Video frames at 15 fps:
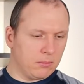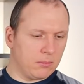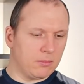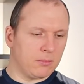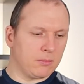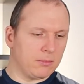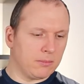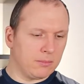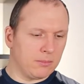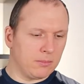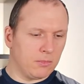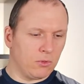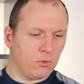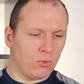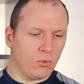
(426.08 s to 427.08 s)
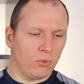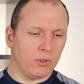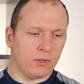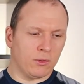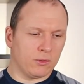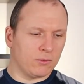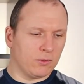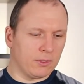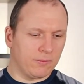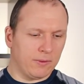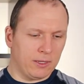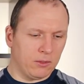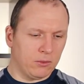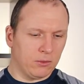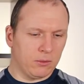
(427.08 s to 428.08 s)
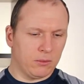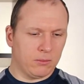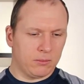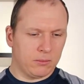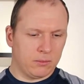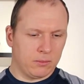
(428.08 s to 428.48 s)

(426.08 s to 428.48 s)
Who knows what they do?